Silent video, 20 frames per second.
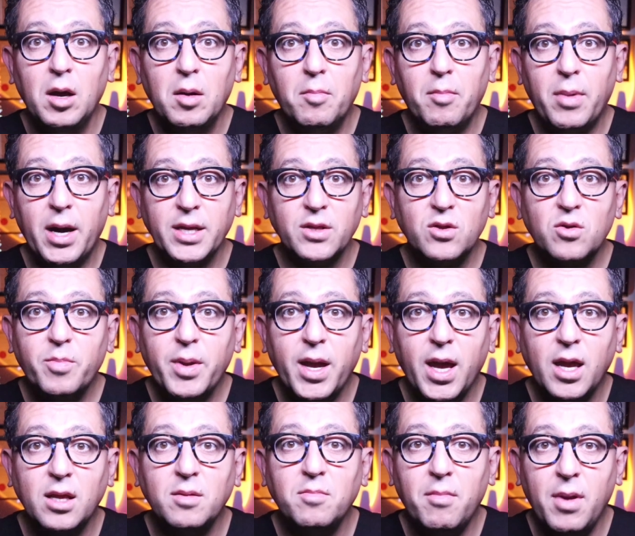Minor
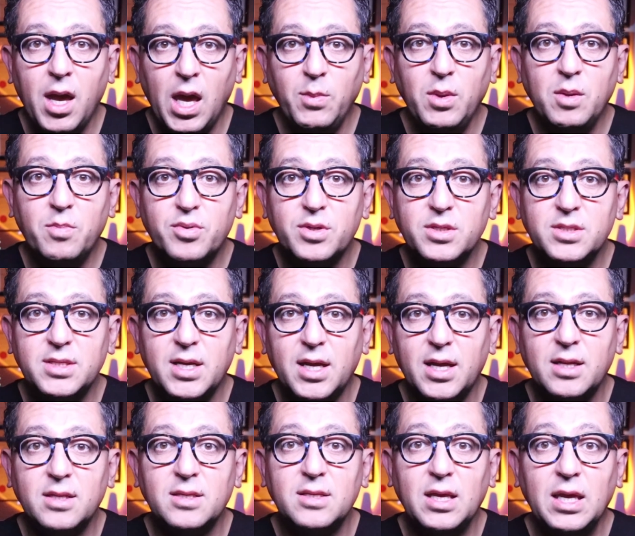pain may be
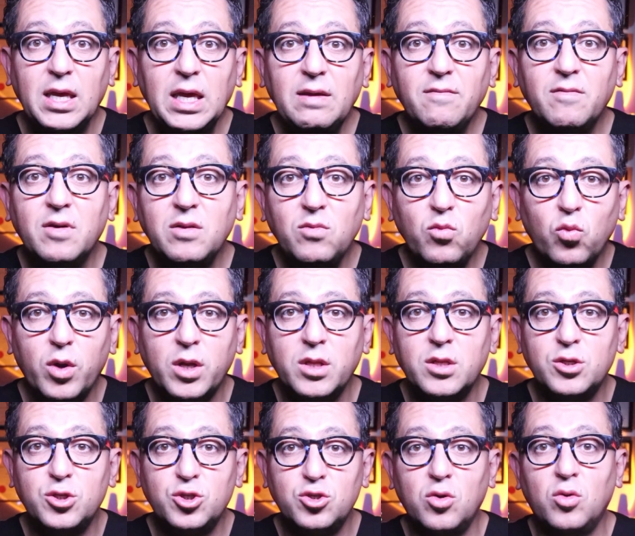present even when
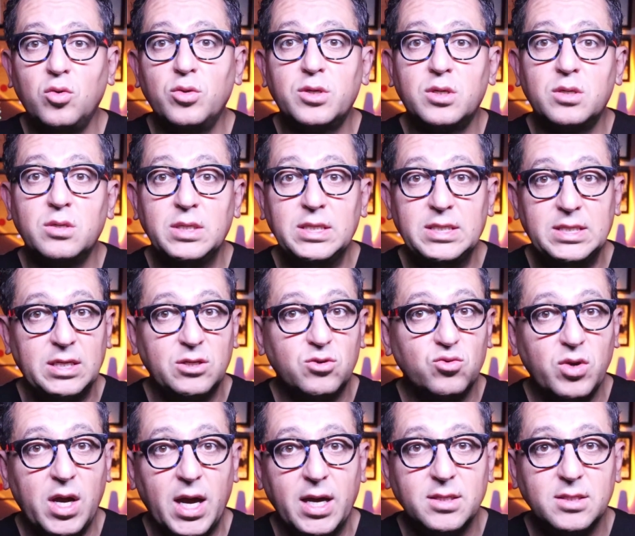the shoulder is at
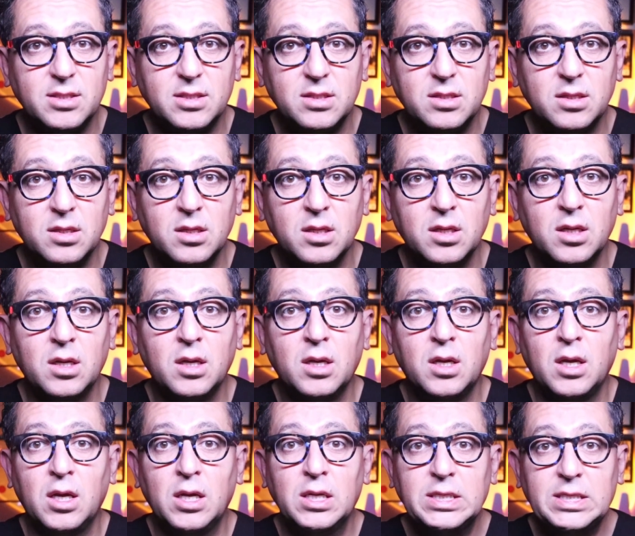rest.
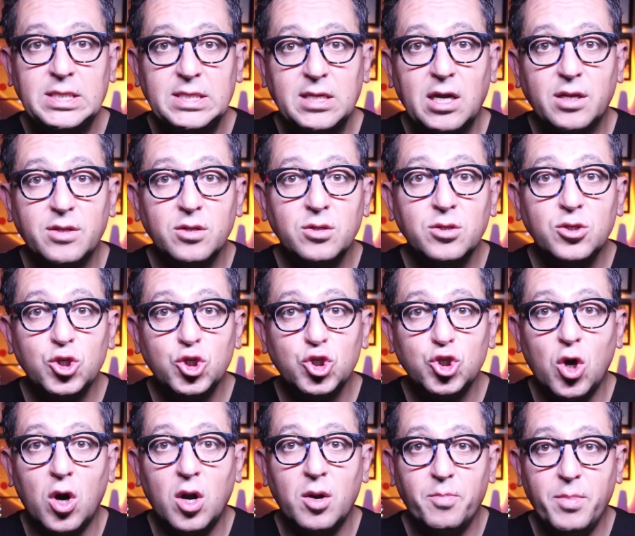Sudden
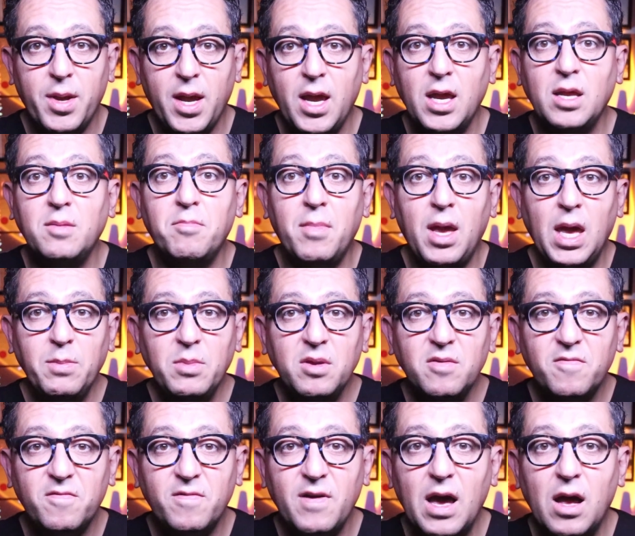sharp pain may be
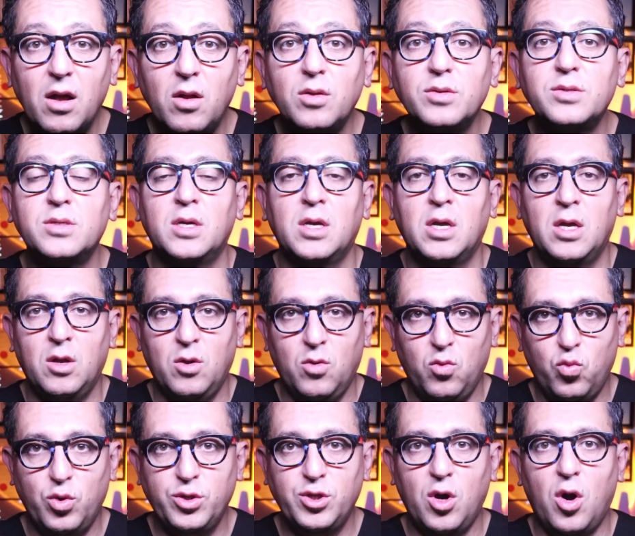felt
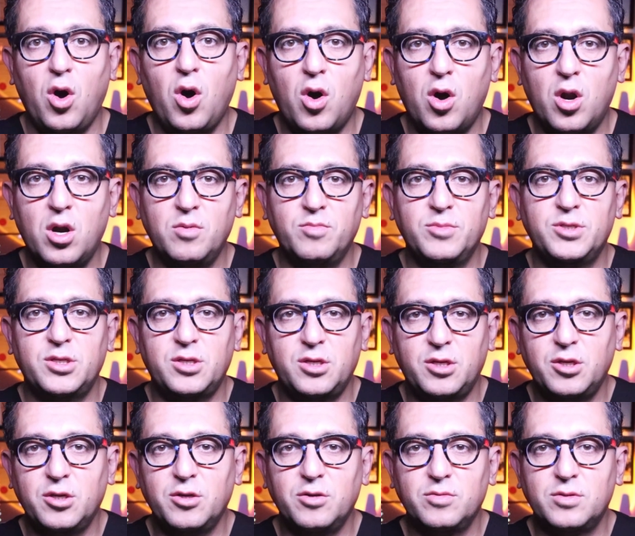when the arm is in
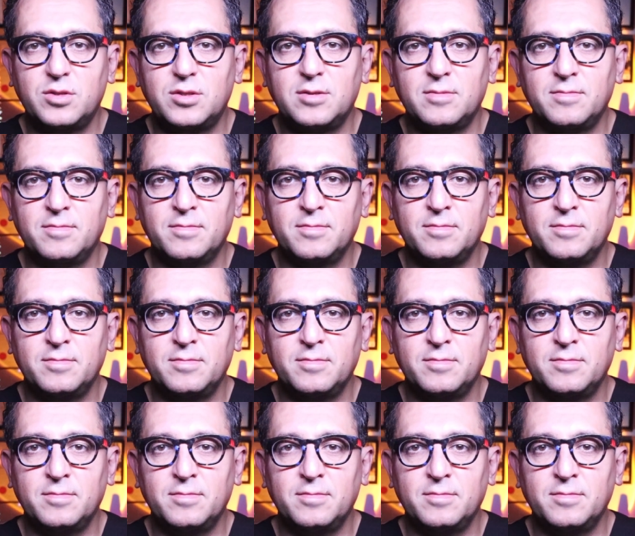use.